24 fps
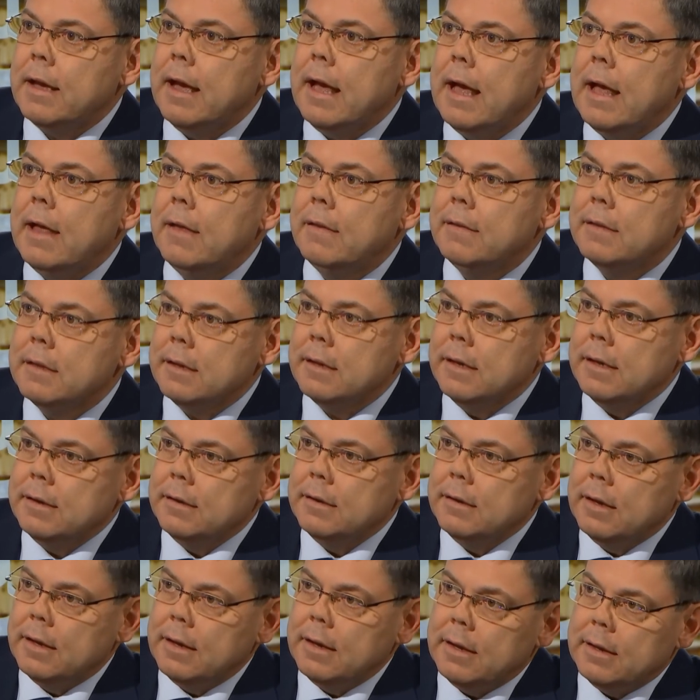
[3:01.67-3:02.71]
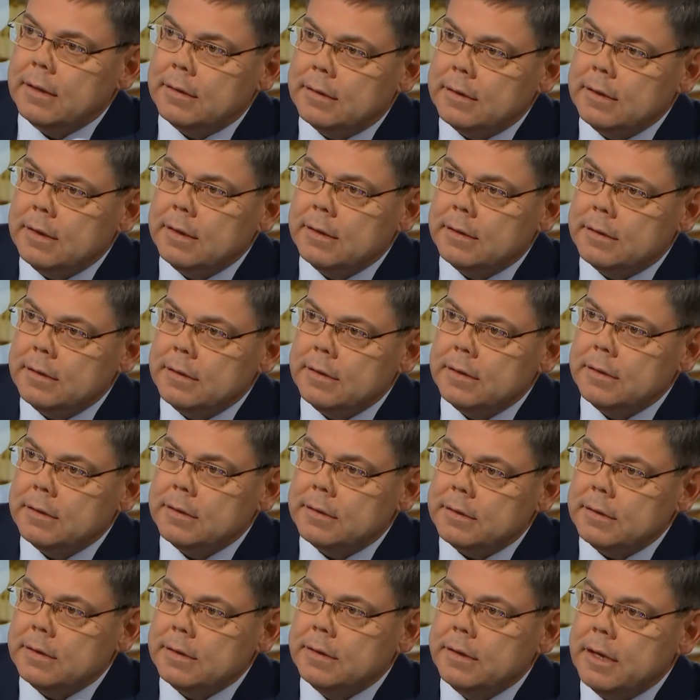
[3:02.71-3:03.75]
week, and then
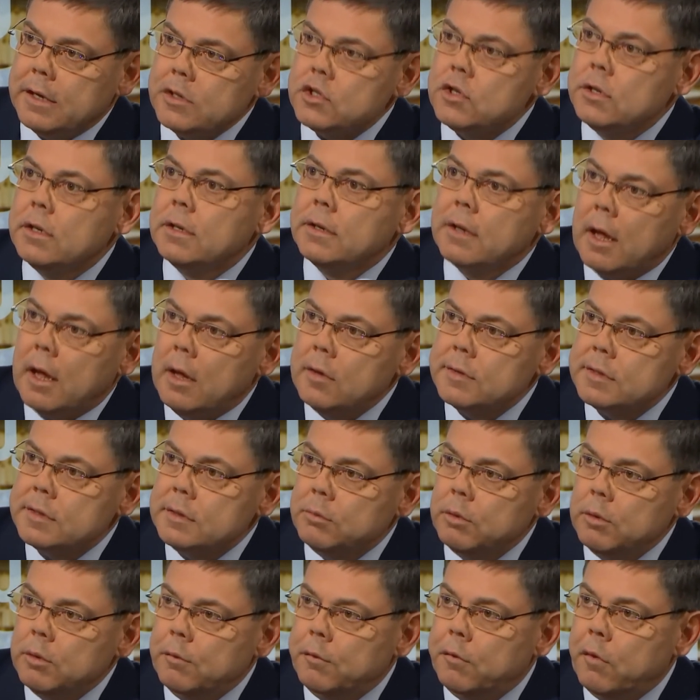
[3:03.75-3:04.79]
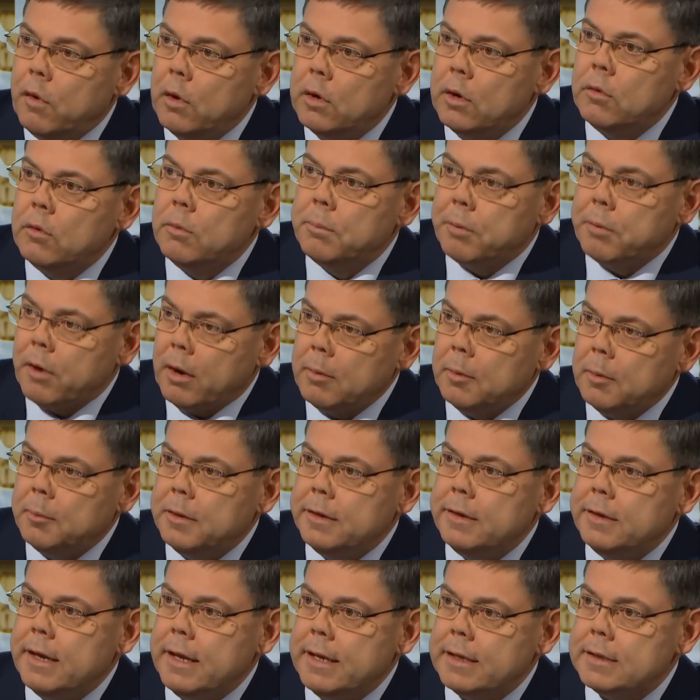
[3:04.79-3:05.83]
the National Council will follow
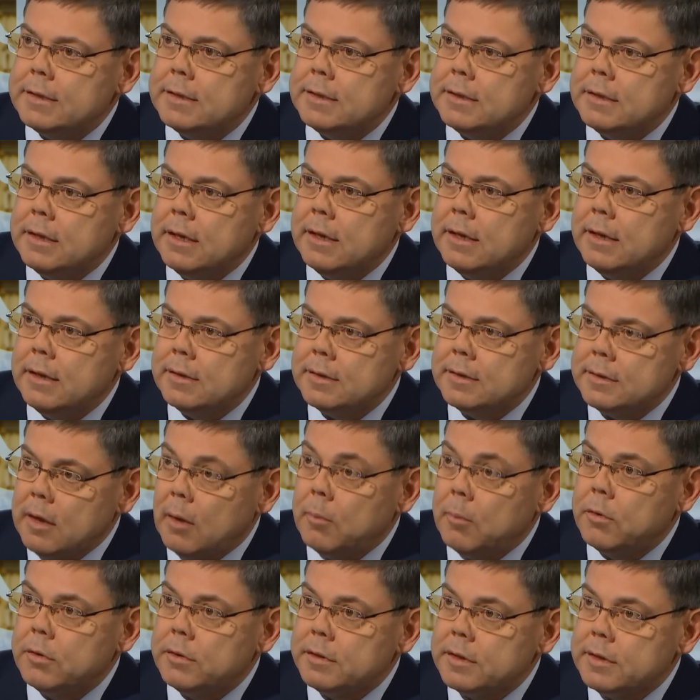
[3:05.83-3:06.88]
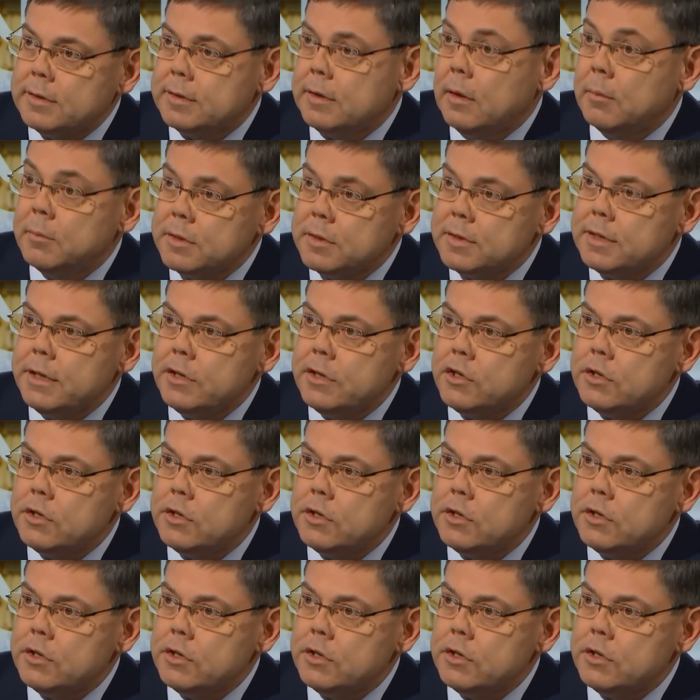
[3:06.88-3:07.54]
probably next summer, the summer